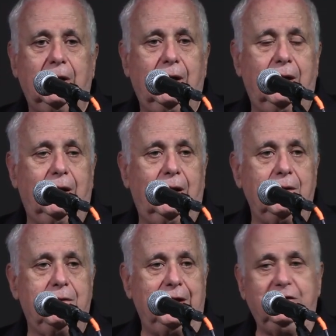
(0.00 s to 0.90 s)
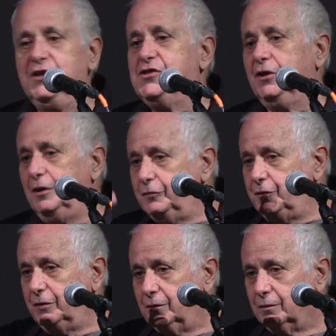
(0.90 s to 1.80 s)
that
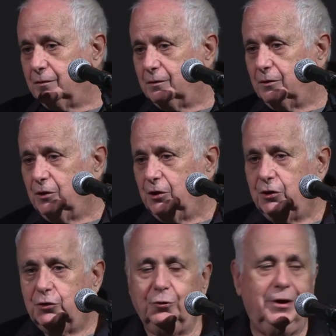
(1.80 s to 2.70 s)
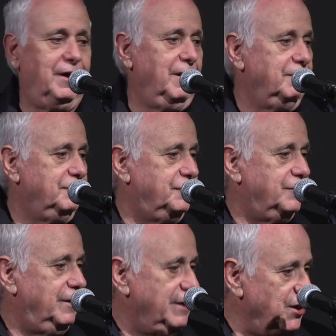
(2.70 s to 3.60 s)
deserved to
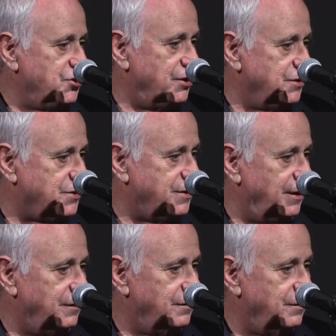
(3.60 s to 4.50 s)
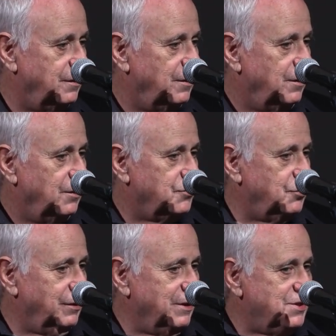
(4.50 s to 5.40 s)
have a nation state. So
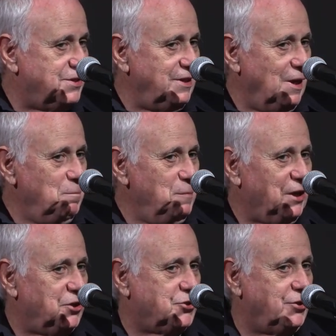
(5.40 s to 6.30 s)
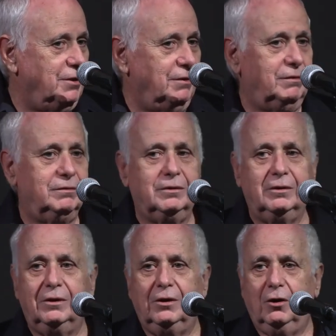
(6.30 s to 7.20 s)
you can see a mixture
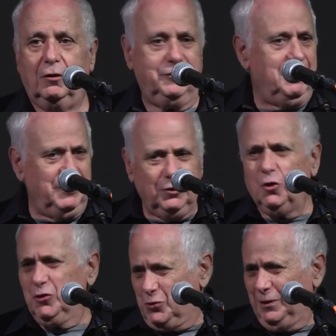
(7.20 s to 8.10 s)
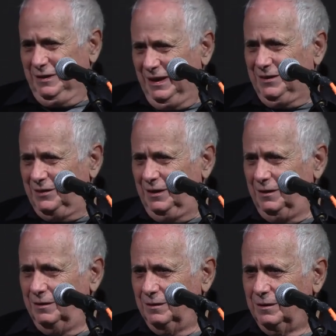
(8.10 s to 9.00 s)
of even
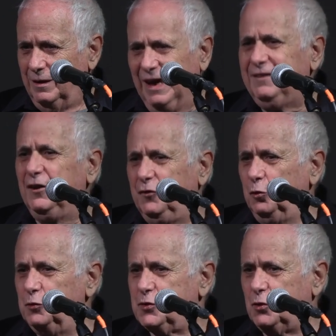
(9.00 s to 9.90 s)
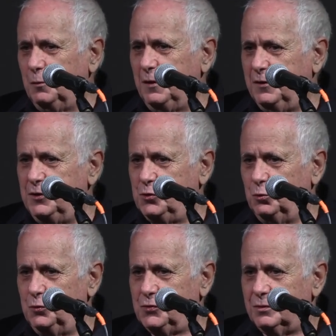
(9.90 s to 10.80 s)
contradicting attitudes toward the
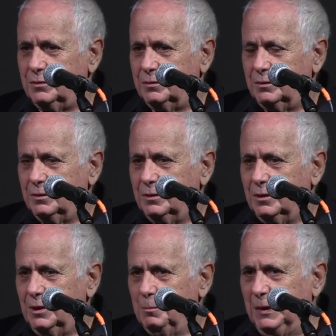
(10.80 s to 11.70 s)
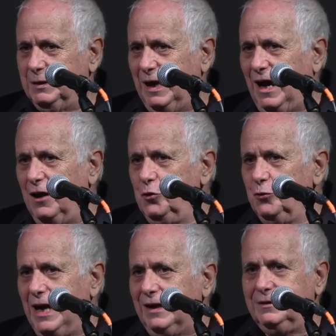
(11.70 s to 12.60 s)
Jews, but are
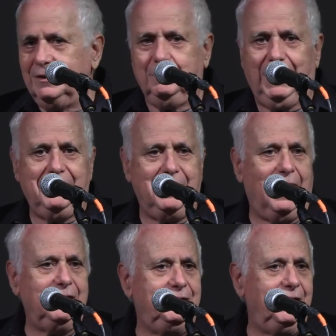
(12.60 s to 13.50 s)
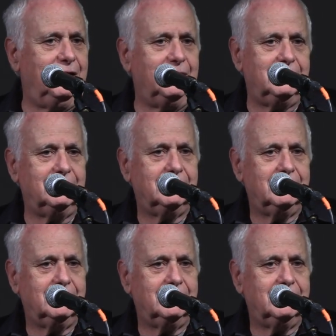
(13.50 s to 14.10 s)
united by the idea